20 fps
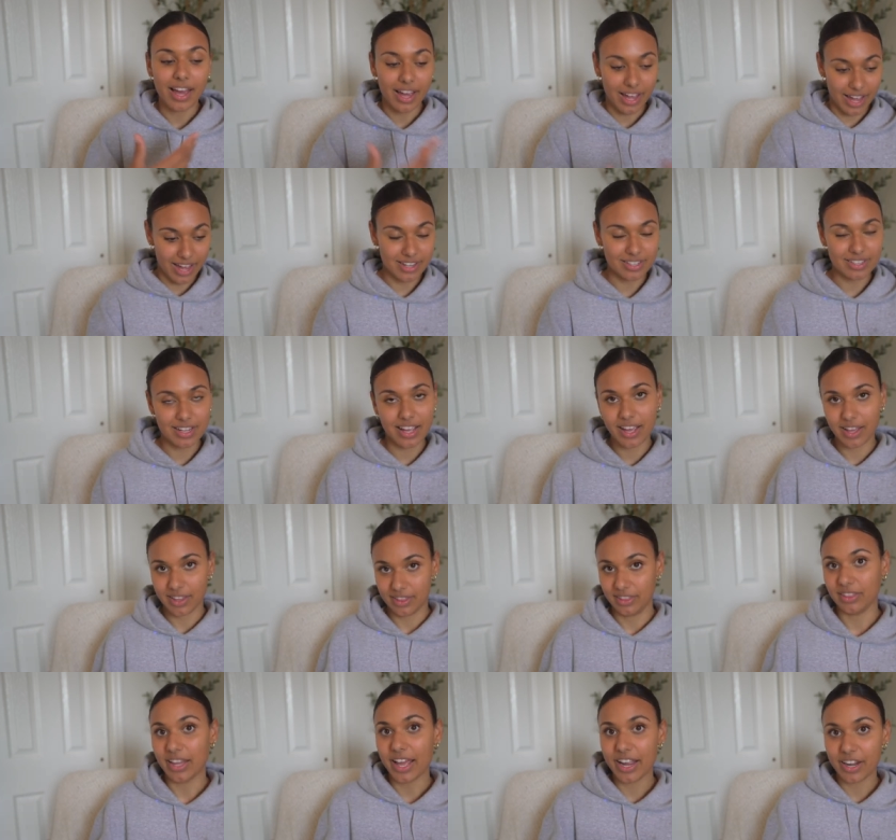As I
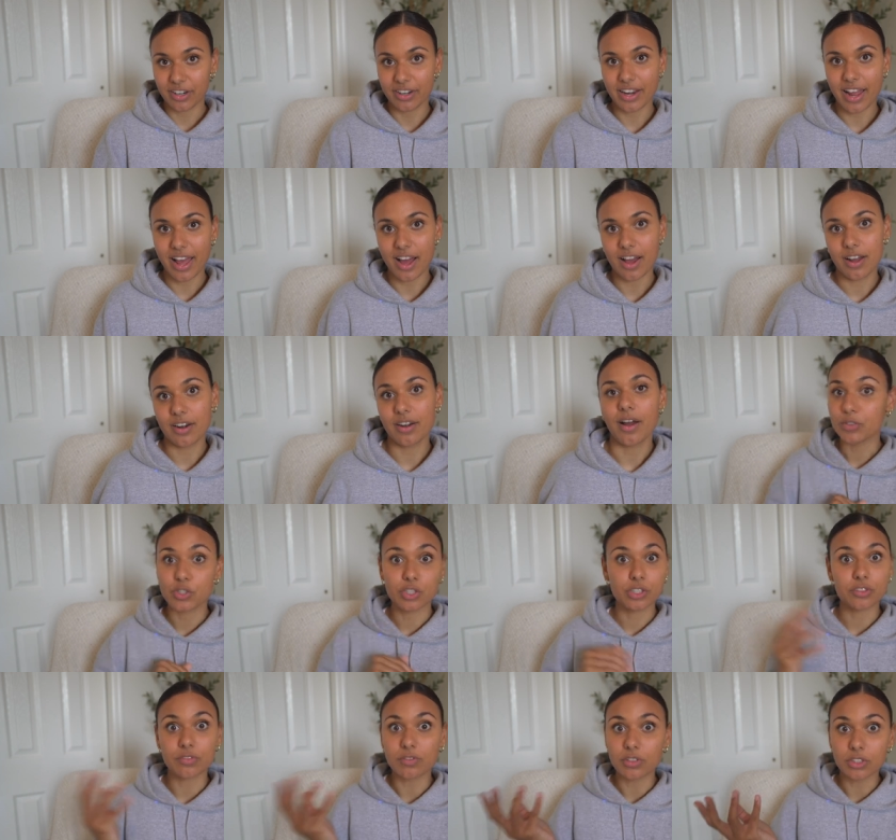lay her down,
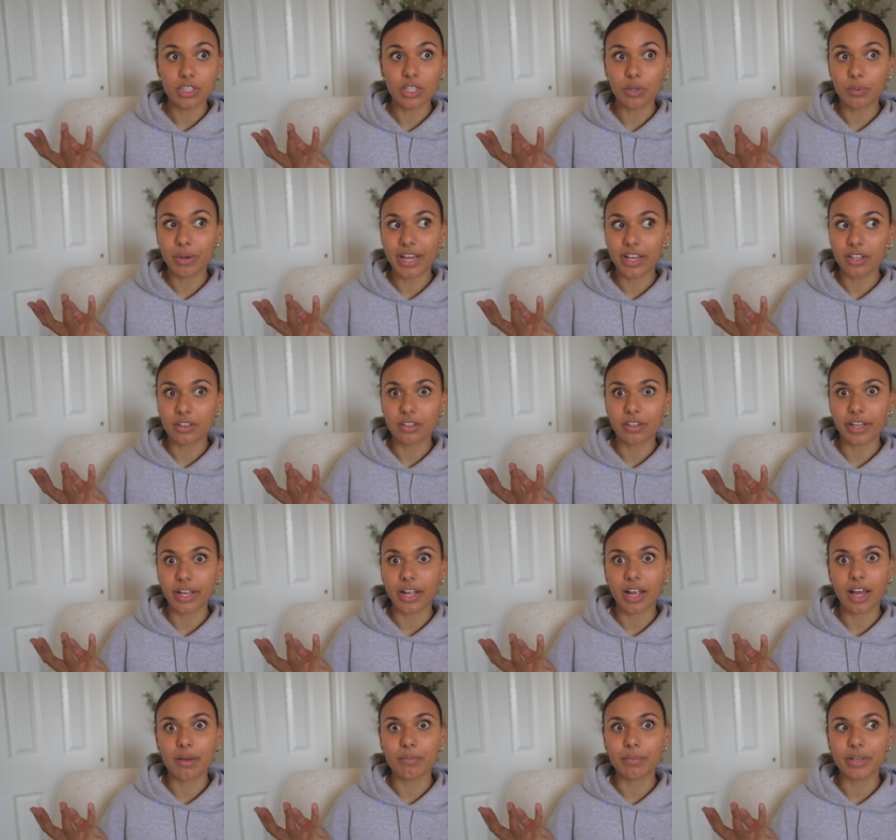she's fully awake
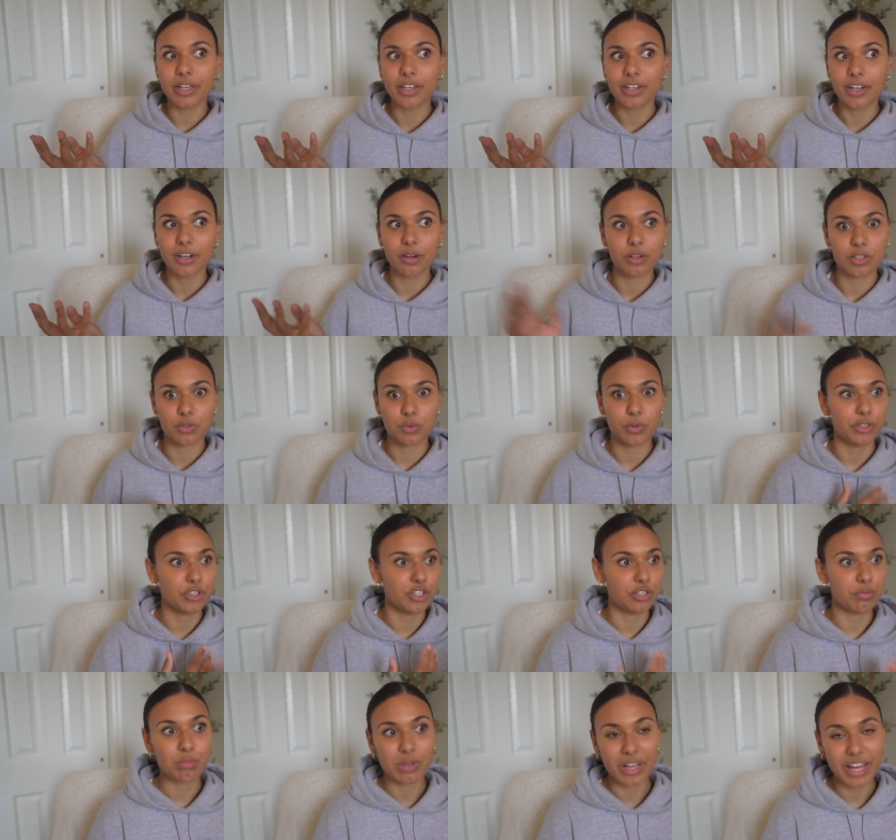looking at me, you know, because we were
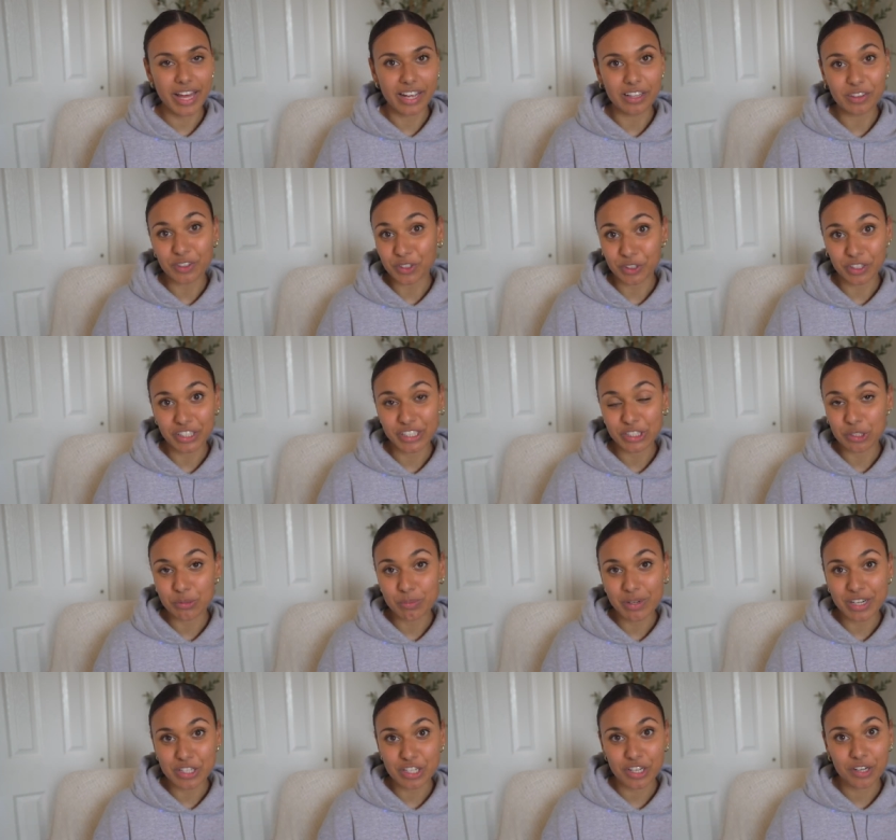just playing literally 2
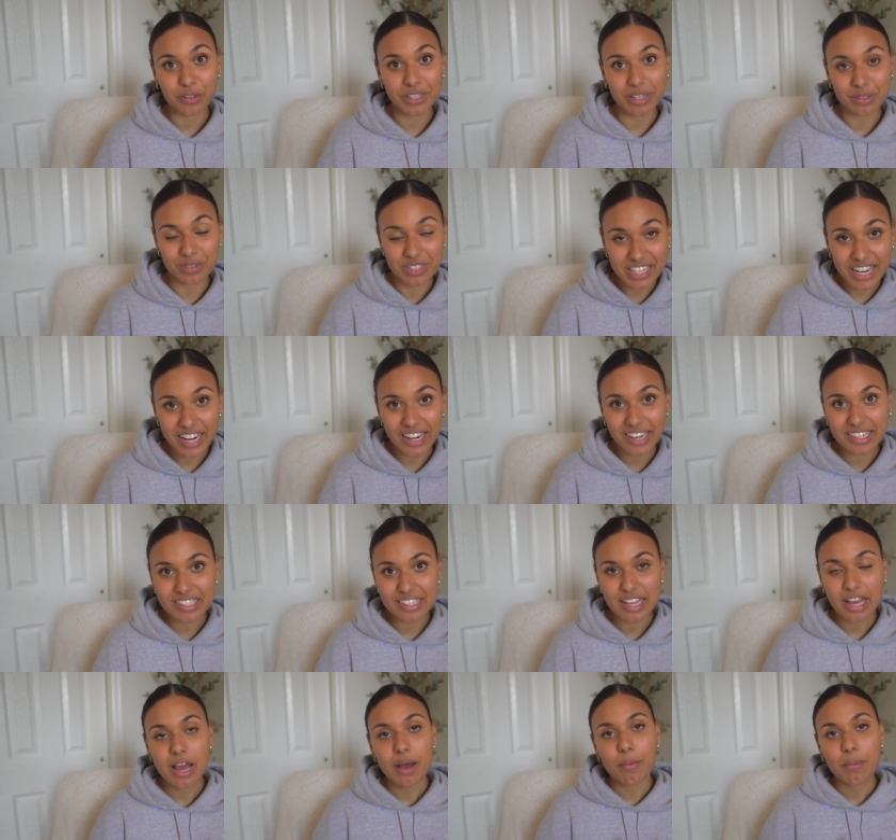minutes ago downstairs,